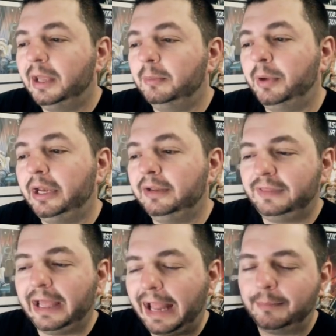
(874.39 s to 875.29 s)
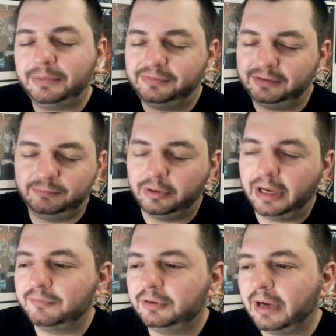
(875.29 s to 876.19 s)
but if that happens,
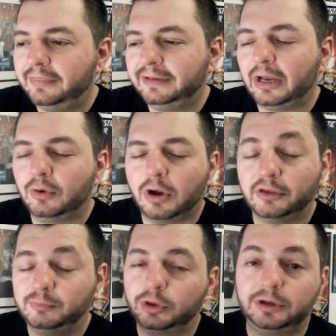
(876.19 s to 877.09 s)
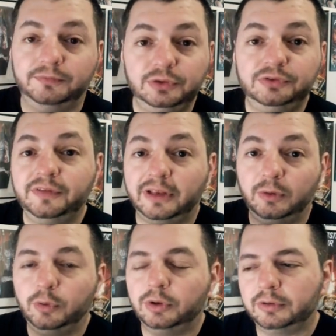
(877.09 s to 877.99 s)
whatever, I think that'll cause more confusion than it
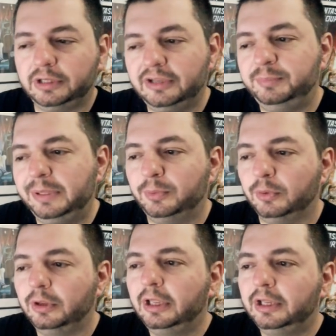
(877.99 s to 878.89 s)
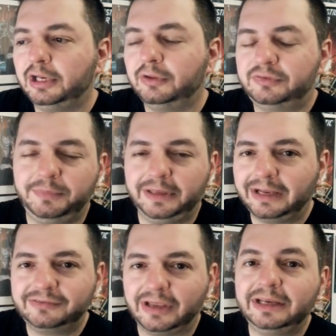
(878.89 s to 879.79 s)
will give people, you know, something
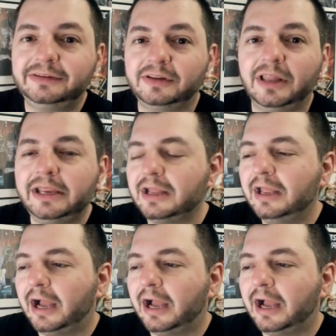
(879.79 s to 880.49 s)
exciting to like.